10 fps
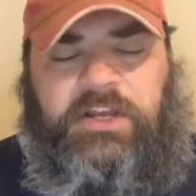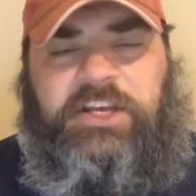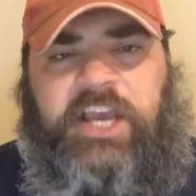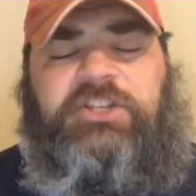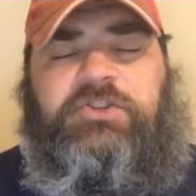
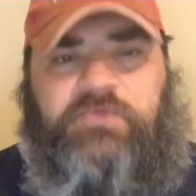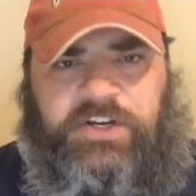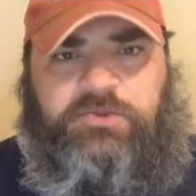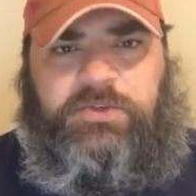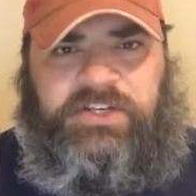Gaethje's
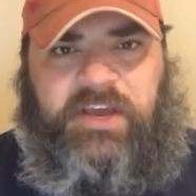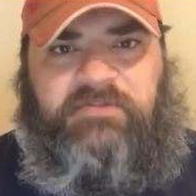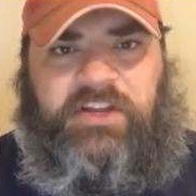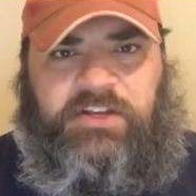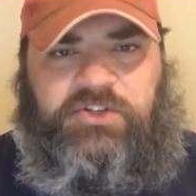reach was
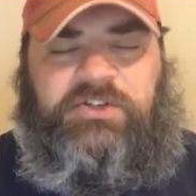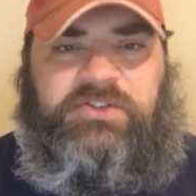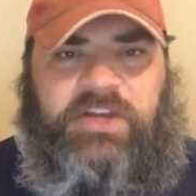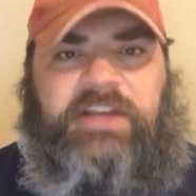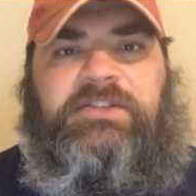70 inches,
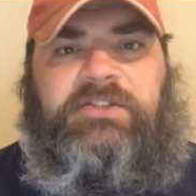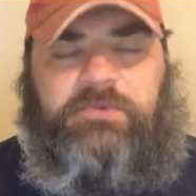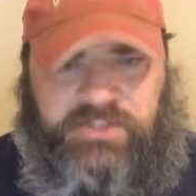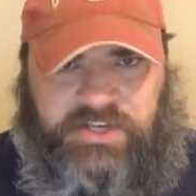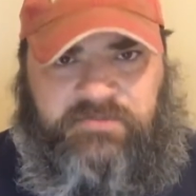Tyson's
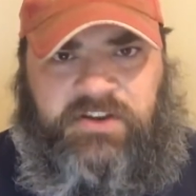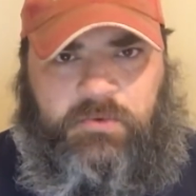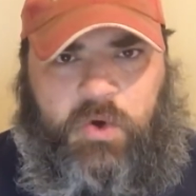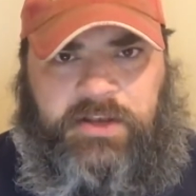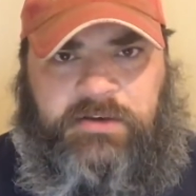was
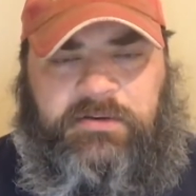71.